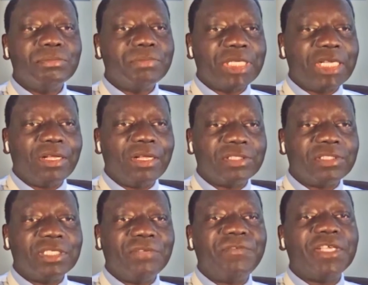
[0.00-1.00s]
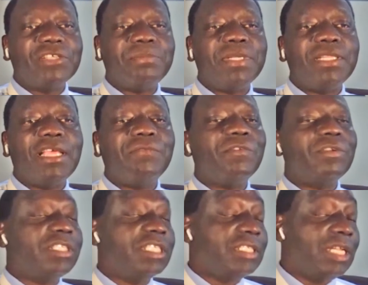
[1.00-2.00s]
because if he has been there for
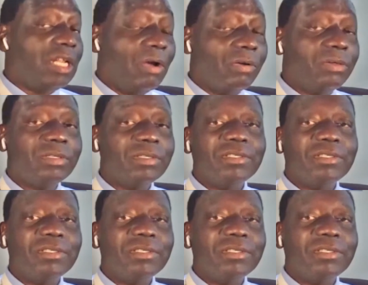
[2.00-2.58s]
this long,